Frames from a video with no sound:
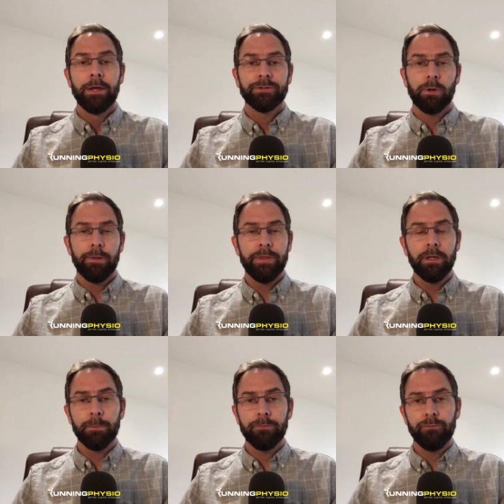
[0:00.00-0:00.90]
So I think
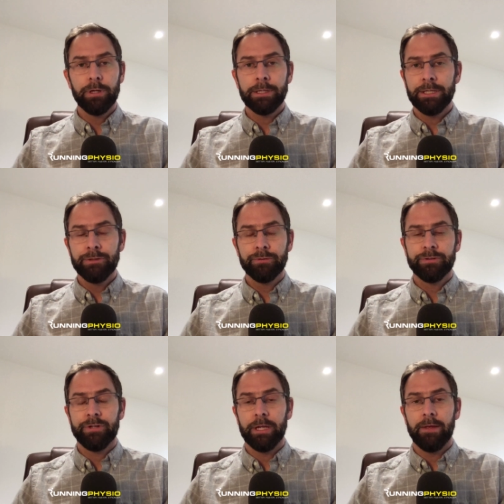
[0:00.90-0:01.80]
it'd be really
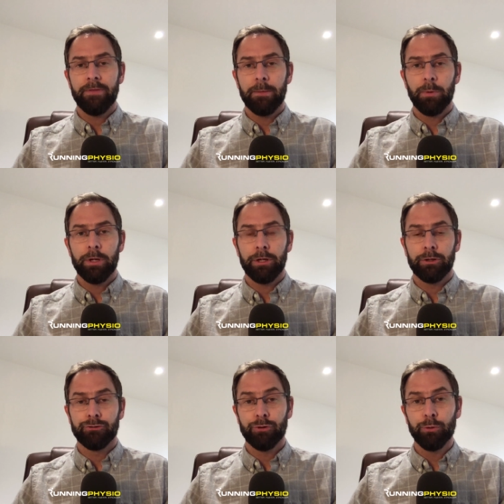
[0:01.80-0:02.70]
interesting if they put a
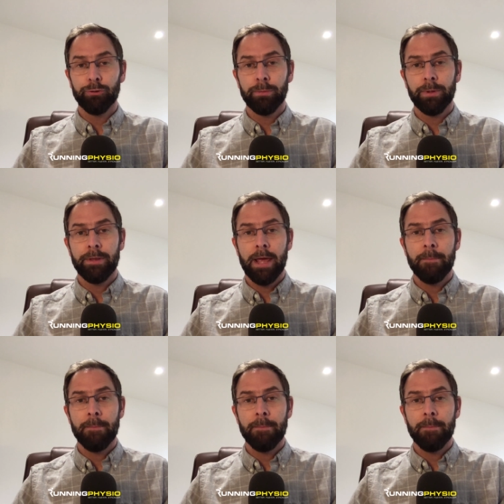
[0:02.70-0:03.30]
control group in there,